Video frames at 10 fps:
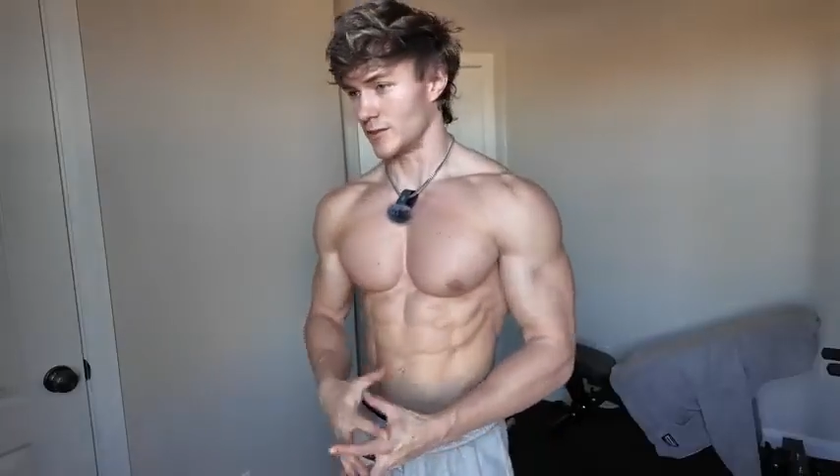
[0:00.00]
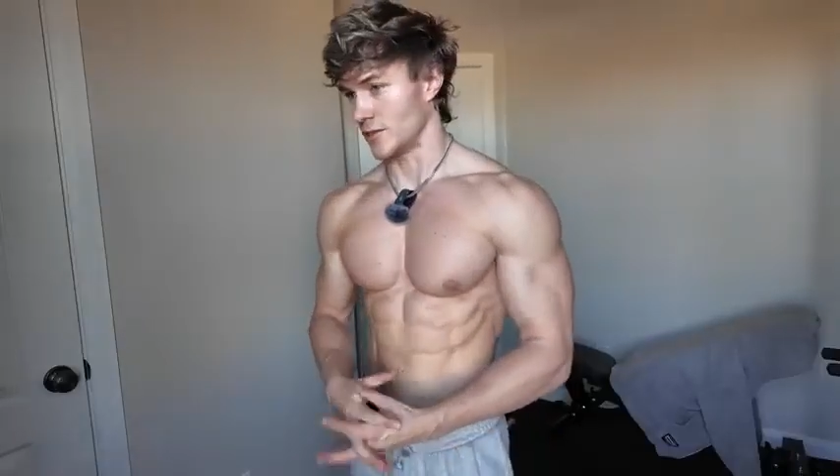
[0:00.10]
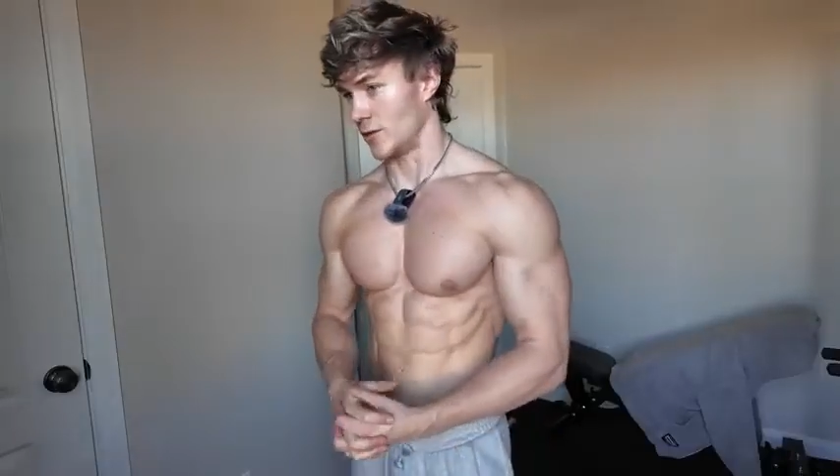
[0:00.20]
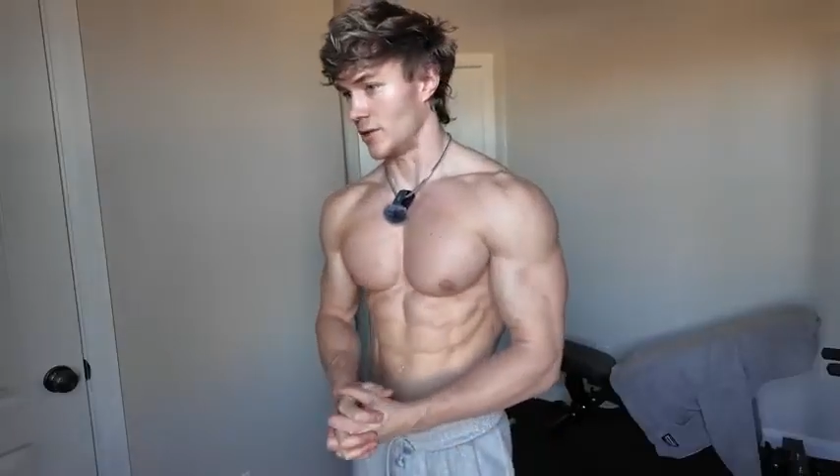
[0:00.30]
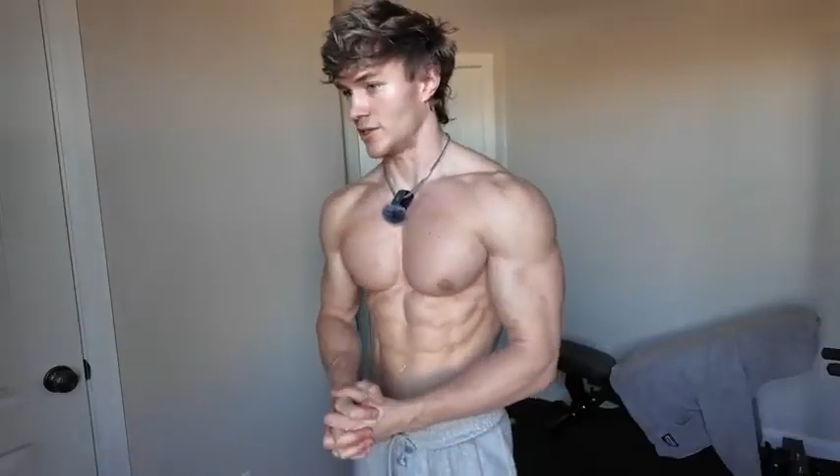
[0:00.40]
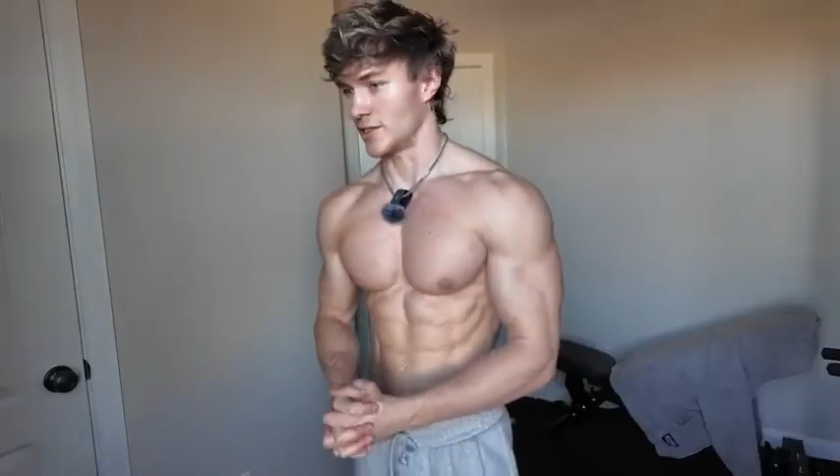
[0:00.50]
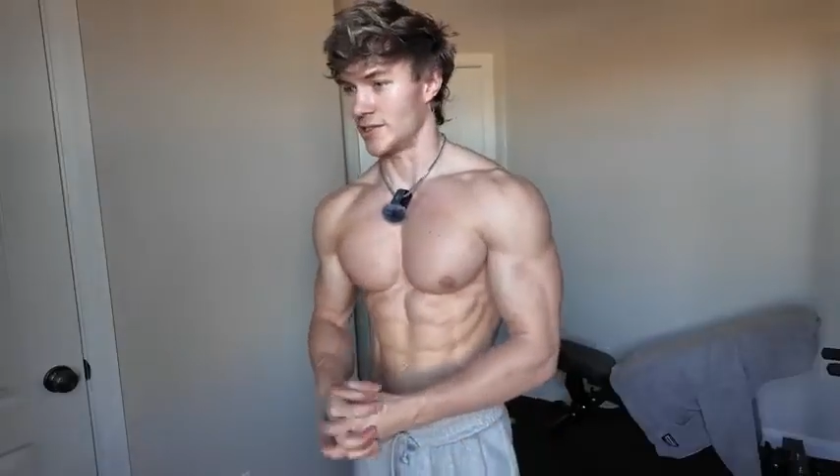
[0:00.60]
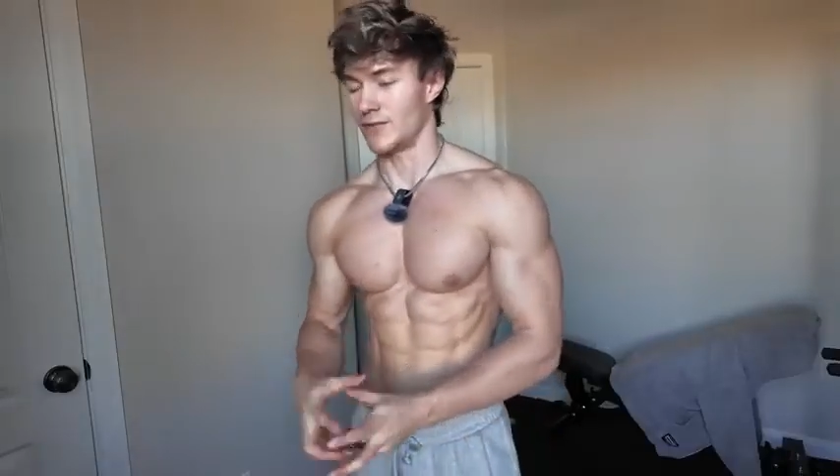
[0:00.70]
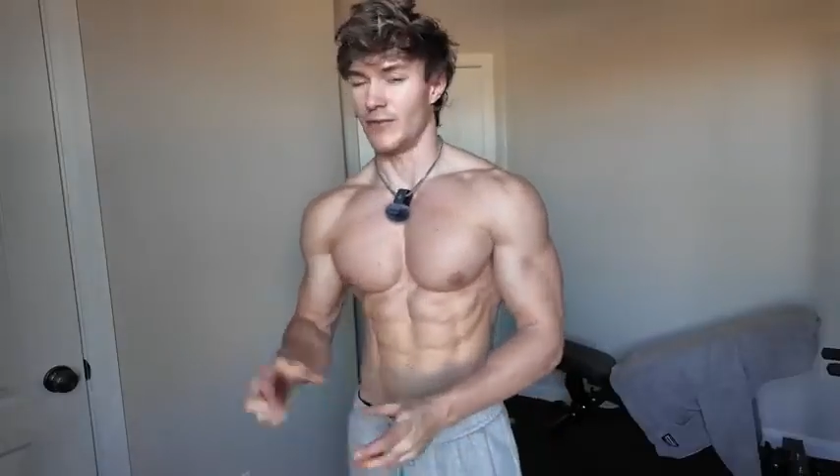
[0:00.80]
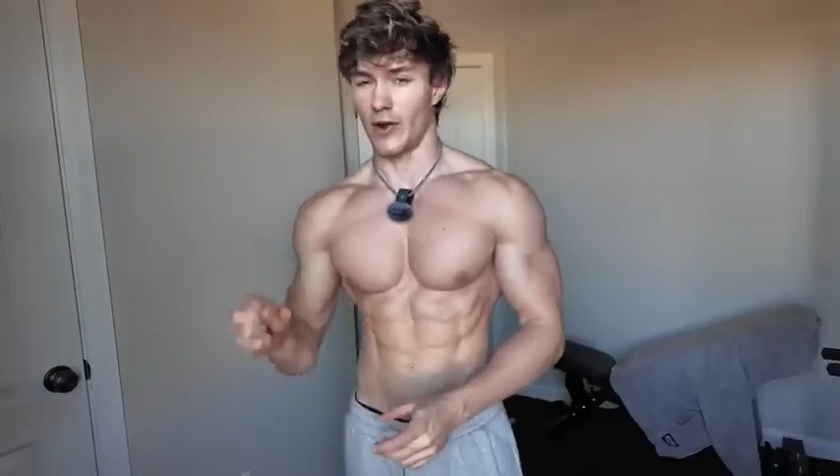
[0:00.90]
So it's
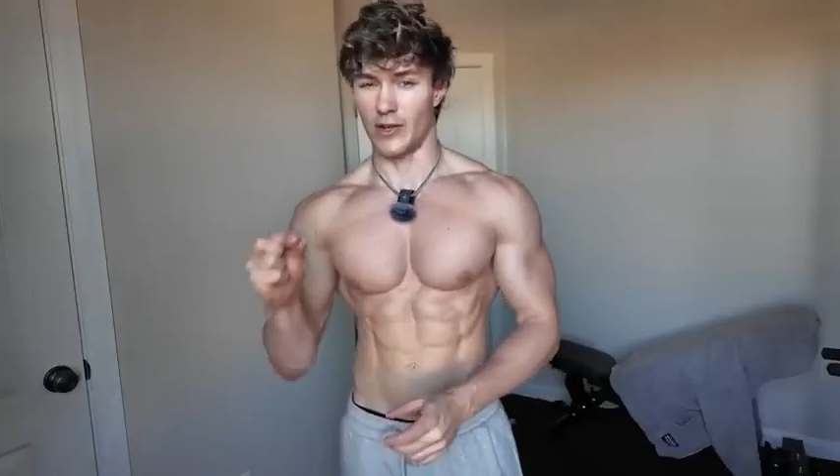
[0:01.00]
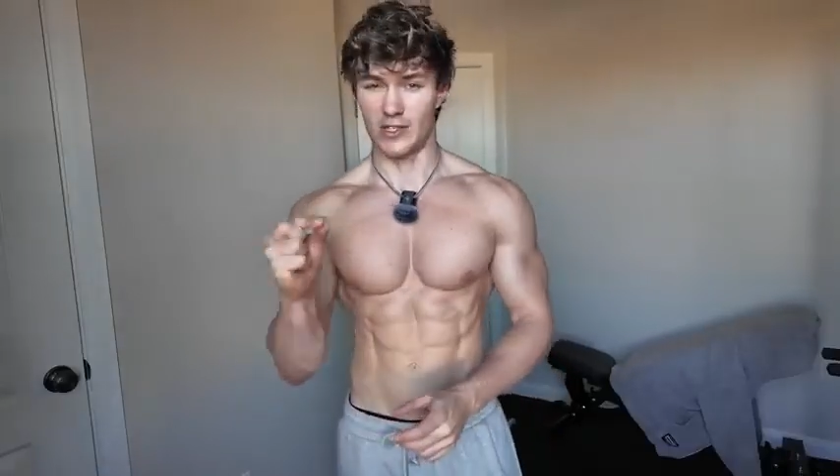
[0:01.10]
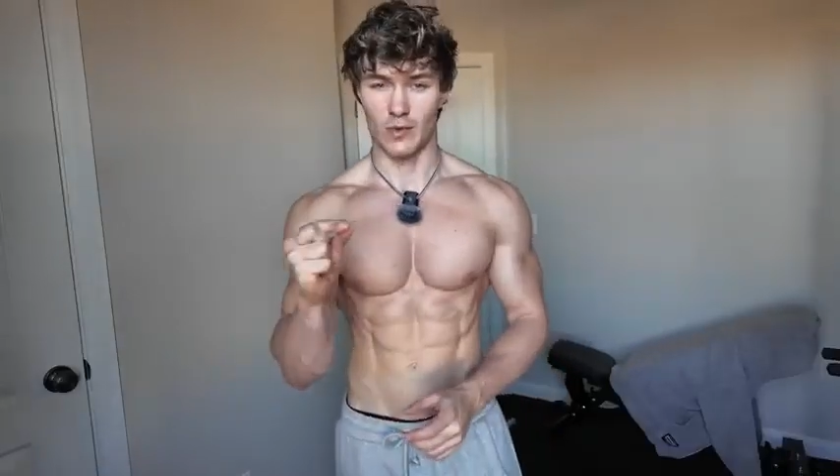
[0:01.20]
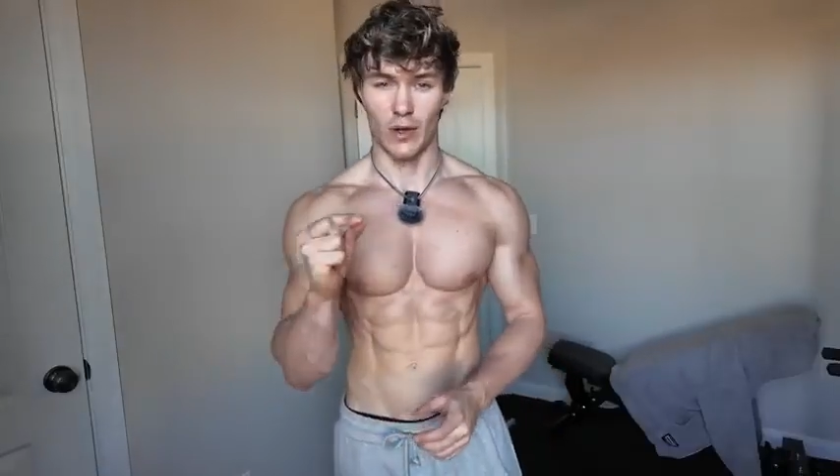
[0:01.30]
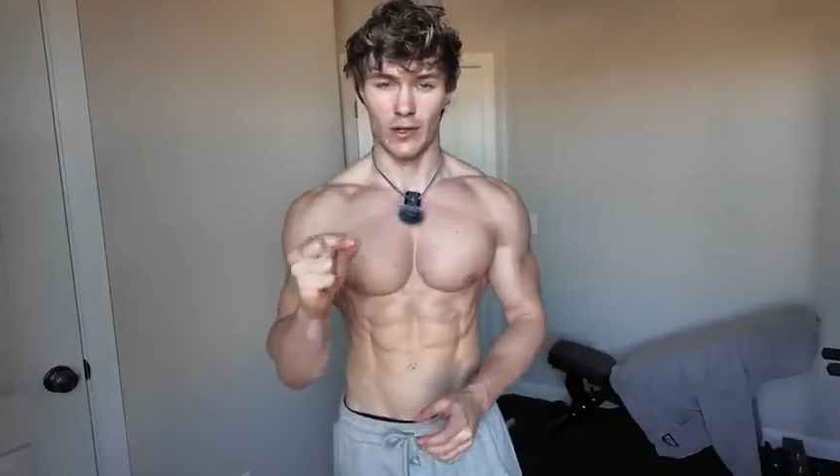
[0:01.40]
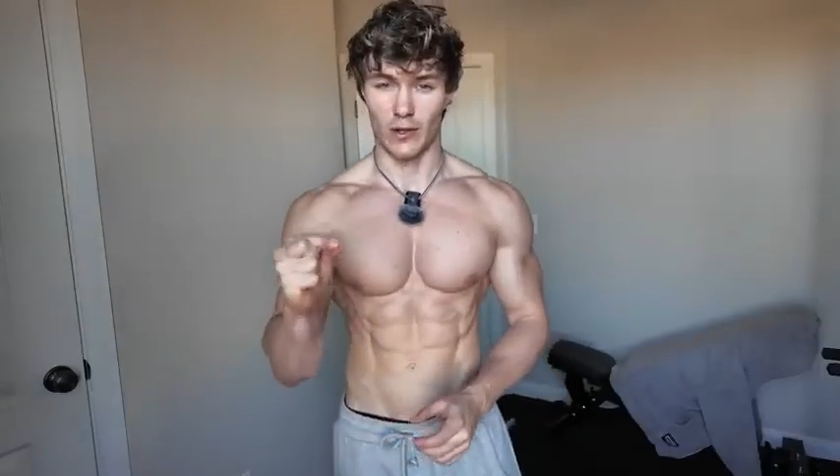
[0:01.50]
just very small